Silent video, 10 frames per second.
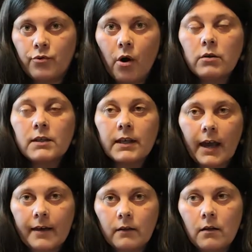broad
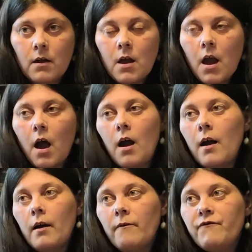scale
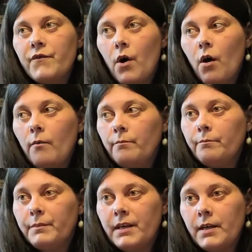uh, from
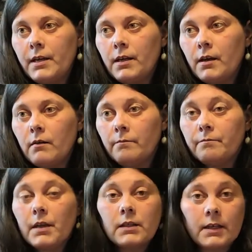being, um,
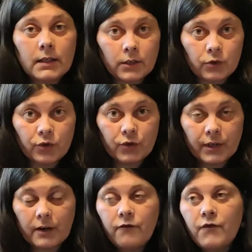as I said,
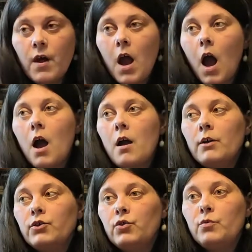nutritive uh,
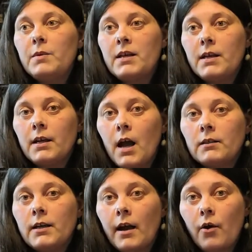to being
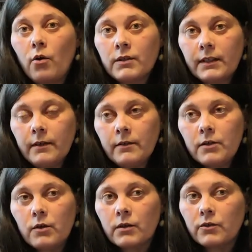antioxidant.
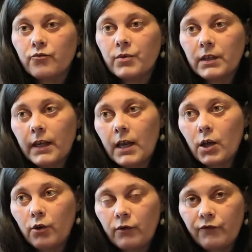So it's really
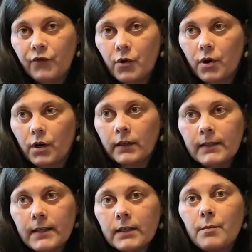good for
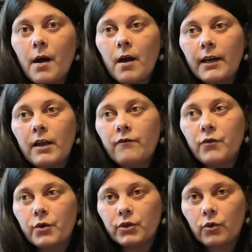cleansing the body,
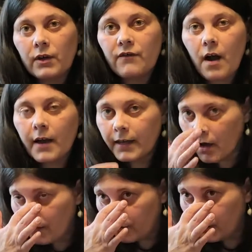for tonifying
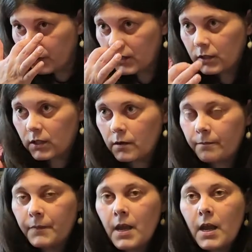our immune
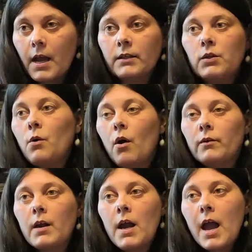system, and so
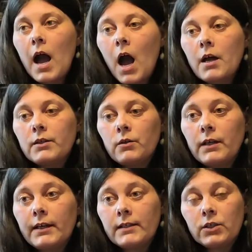on. Uh, so it
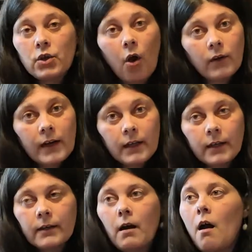is a tonic,
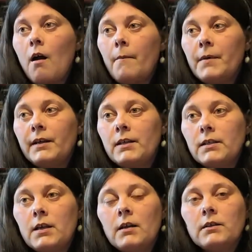um, it is
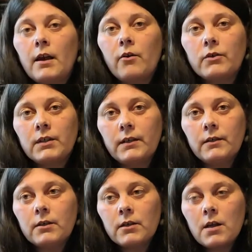an
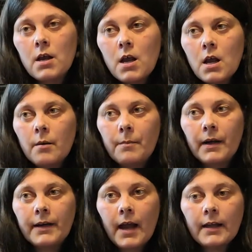antioxidant,
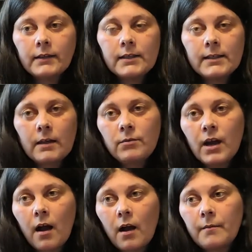but at the same
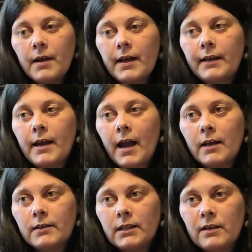time, it
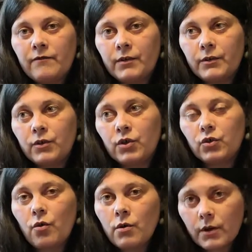has even
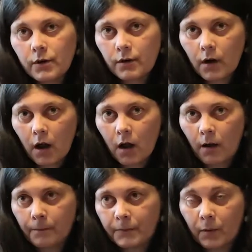stronger
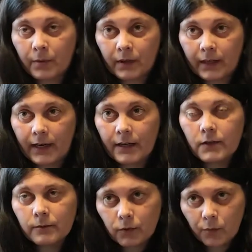um,
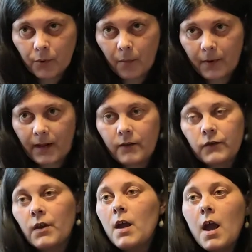abilities or
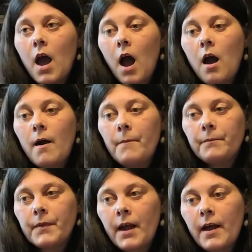properties,
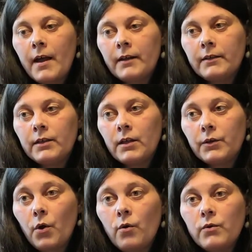um, and
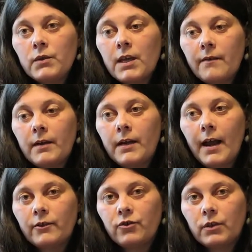those give it
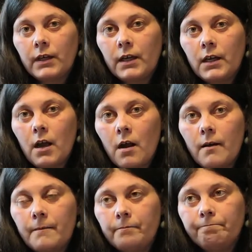actually
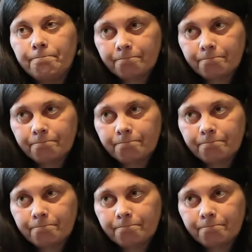um,